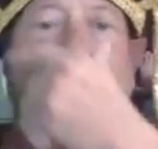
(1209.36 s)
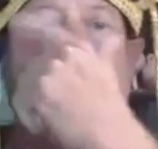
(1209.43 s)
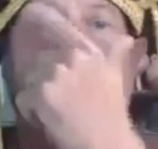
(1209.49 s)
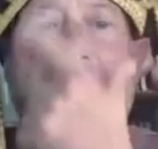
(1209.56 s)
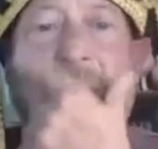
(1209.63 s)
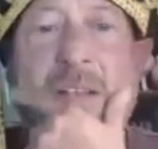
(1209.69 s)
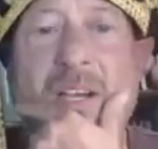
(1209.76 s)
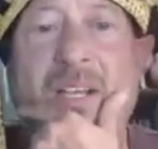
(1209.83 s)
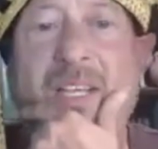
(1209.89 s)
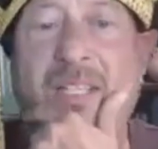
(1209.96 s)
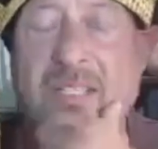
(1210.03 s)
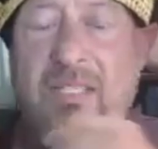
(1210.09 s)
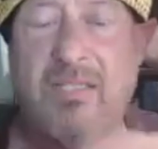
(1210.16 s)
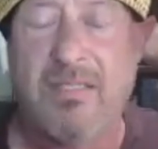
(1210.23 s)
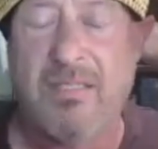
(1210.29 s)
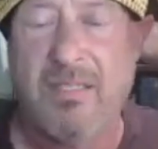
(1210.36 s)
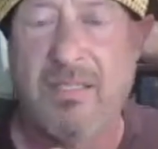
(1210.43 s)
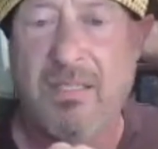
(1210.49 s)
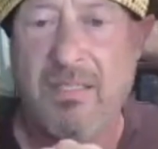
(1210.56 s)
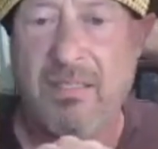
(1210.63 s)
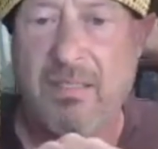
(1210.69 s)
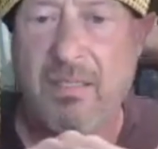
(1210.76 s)
And they look, and this is
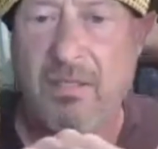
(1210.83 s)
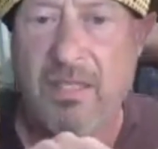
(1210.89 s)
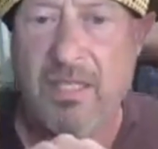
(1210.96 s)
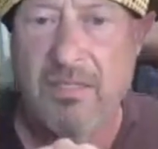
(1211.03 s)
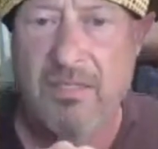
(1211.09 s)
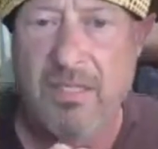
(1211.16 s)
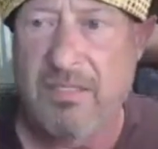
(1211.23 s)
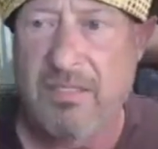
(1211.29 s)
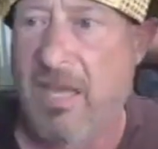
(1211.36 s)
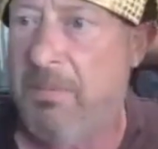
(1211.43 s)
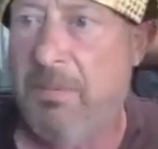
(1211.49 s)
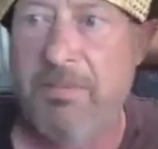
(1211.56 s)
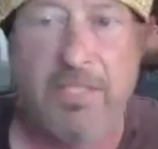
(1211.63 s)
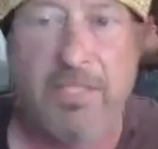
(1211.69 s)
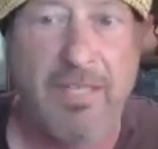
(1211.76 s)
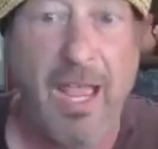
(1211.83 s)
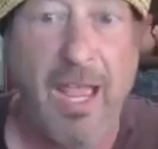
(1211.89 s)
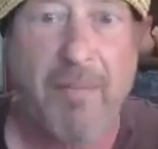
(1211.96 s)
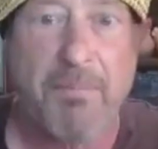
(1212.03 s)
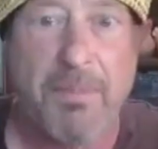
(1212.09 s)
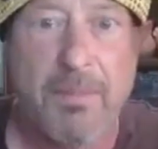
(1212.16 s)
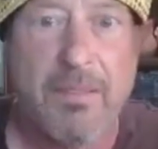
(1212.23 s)
the, you know, can see the top of a
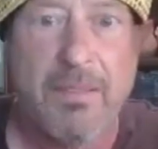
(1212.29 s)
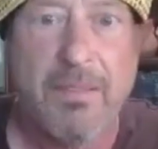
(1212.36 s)
step.